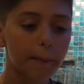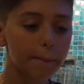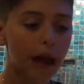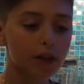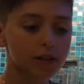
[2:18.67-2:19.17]

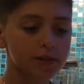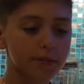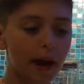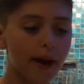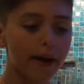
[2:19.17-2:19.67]
matters
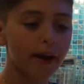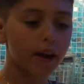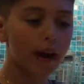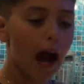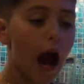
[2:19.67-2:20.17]
by
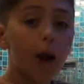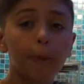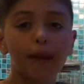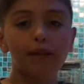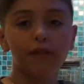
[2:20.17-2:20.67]
how
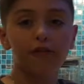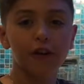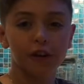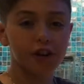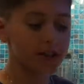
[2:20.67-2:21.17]
big the
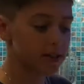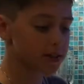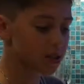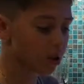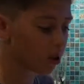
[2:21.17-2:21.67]
fish is.
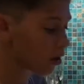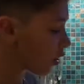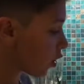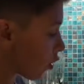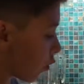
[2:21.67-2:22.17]
So
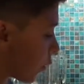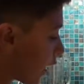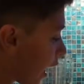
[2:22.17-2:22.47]
we